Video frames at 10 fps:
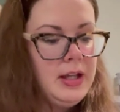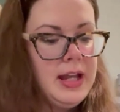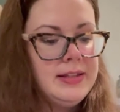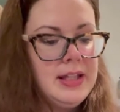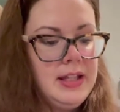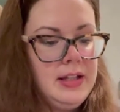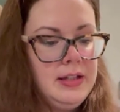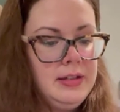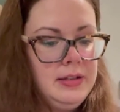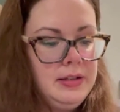And
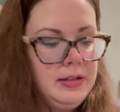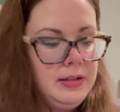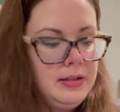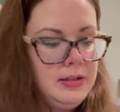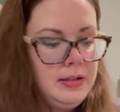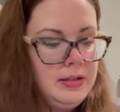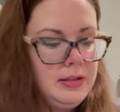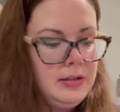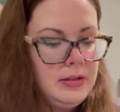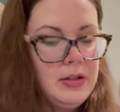then,
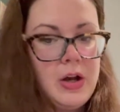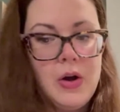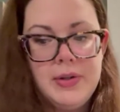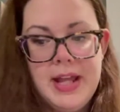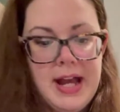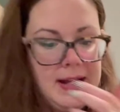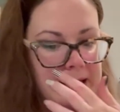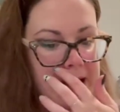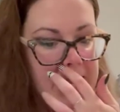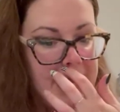oh yeah,
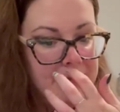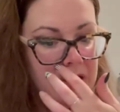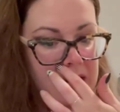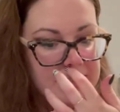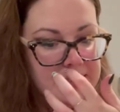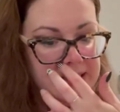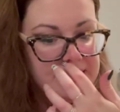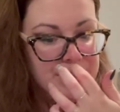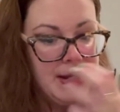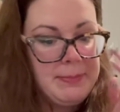I haven't got to
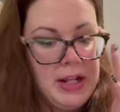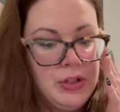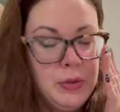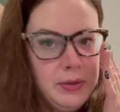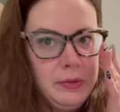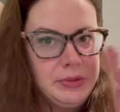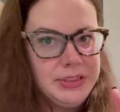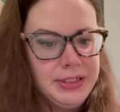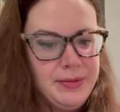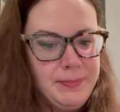this yet, but I knew it
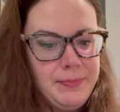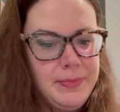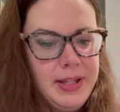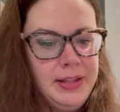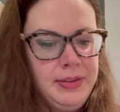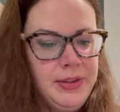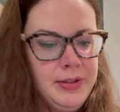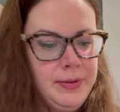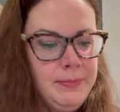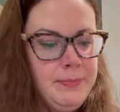was in
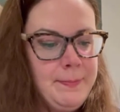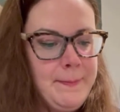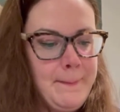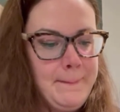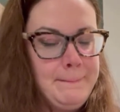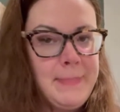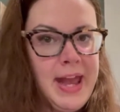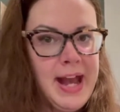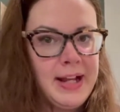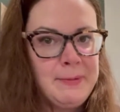the
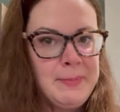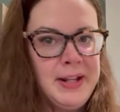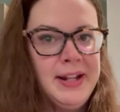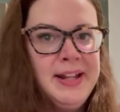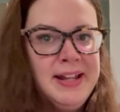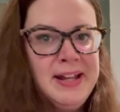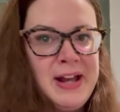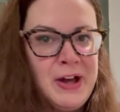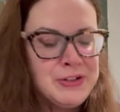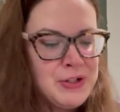bag, but
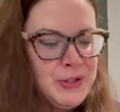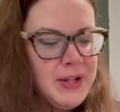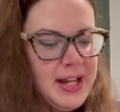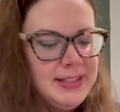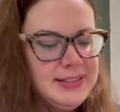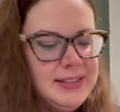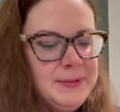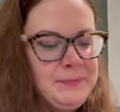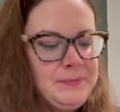I'll show you guys.